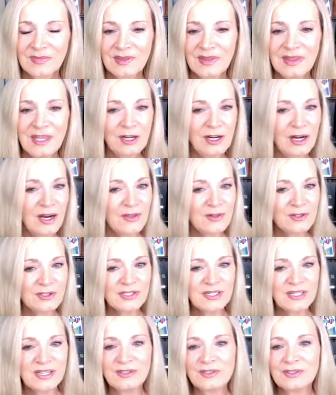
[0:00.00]
There are others
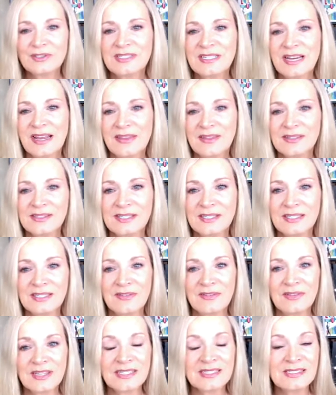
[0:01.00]
that understand the
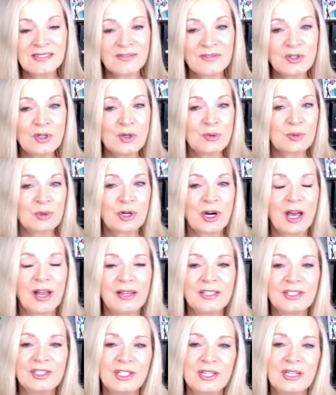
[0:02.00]
significance of
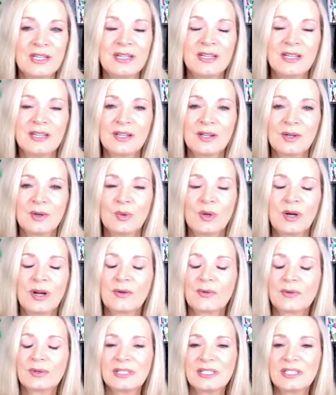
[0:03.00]
numerology. One of
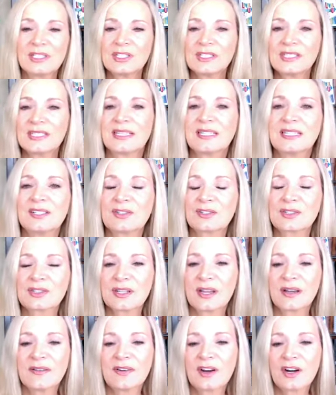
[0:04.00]
the religious leaders
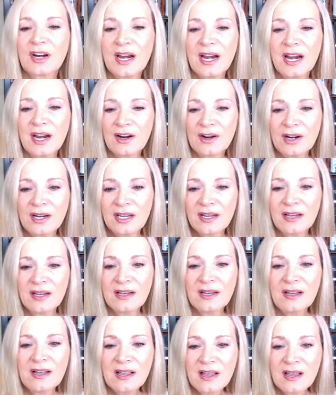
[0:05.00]
of our
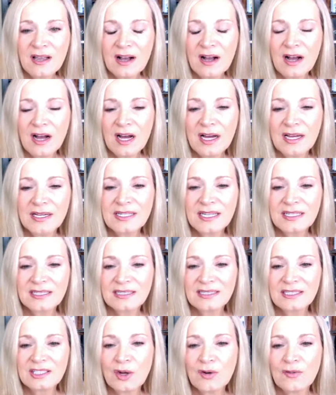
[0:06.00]
area on
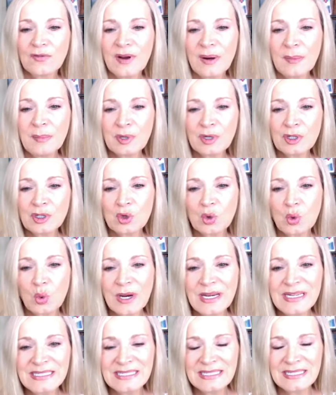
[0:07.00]
November
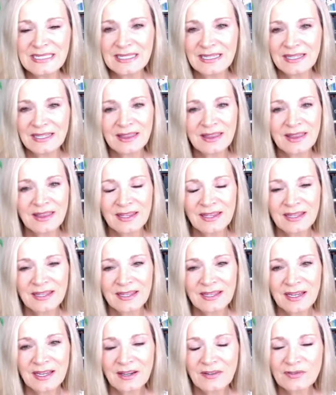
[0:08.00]
20th
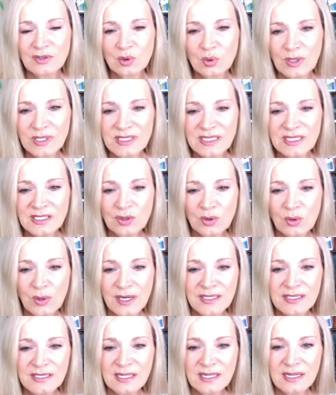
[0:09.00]
of
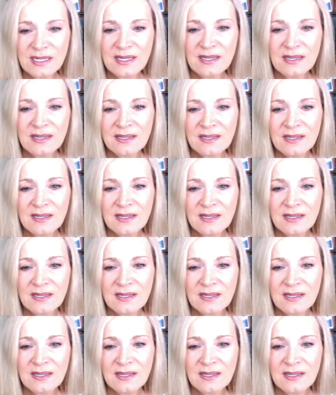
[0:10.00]
2020